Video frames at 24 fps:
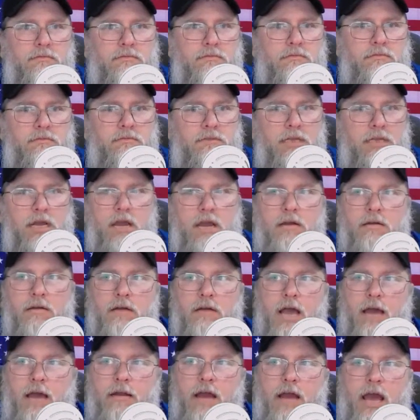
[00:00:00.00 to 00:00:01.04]
you know,
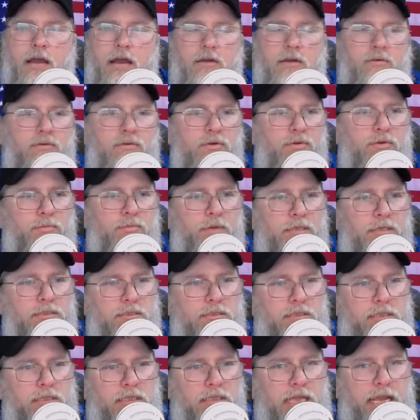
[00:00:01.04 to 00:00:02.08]
I don't do much of
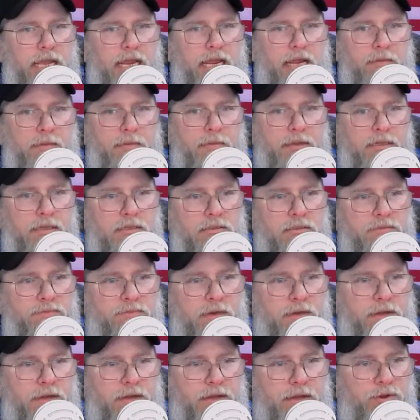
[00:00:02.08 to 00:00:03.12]
the laying, because if
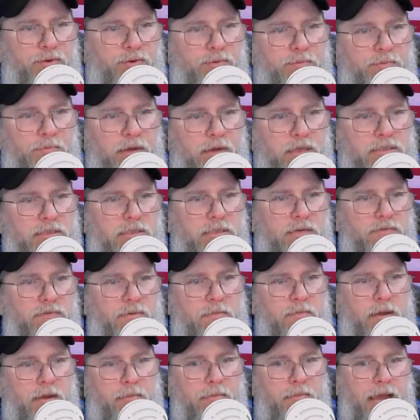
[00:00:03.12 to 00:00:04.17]
I do much of it,
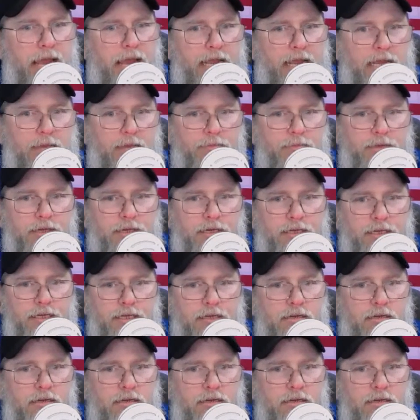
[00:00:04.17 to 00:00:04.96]
my back, I'm done.